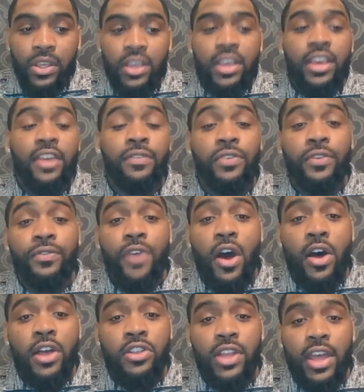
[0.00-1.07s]
if you fall
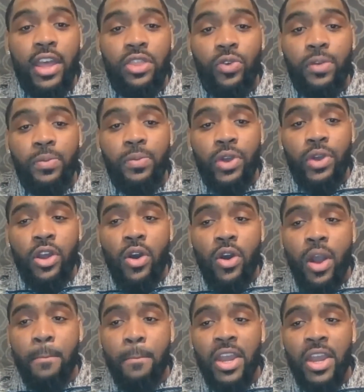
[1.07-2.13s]
under that 3.0, our
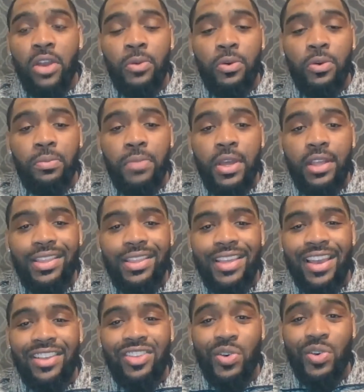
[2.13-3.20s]
minimum
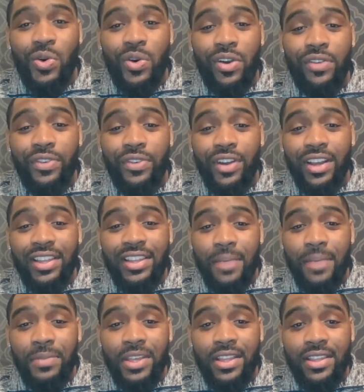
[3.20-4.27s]
test score for
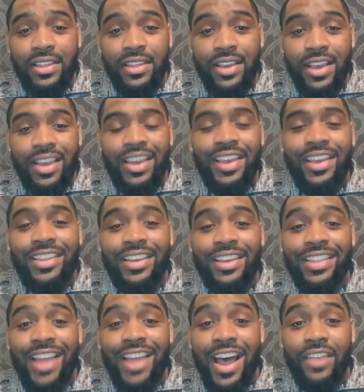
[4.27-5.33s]
acceptance is a
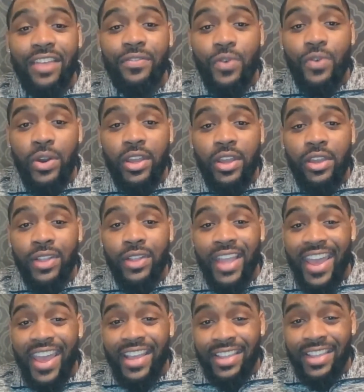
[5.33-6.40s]
940 on the
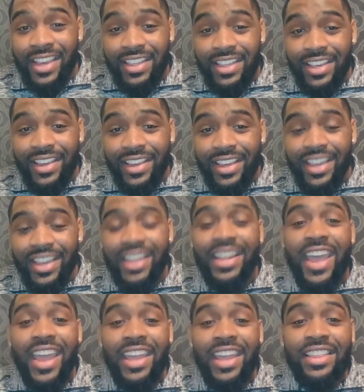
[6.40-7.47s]
SAT and an
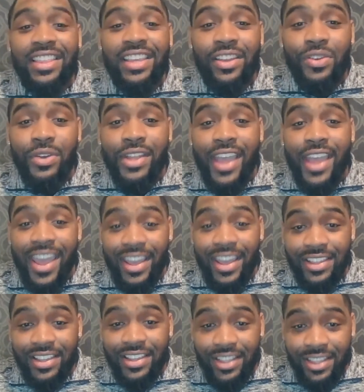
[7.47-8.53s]
18 on the
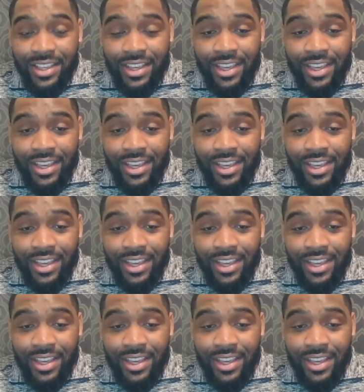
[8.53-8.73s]
ACT.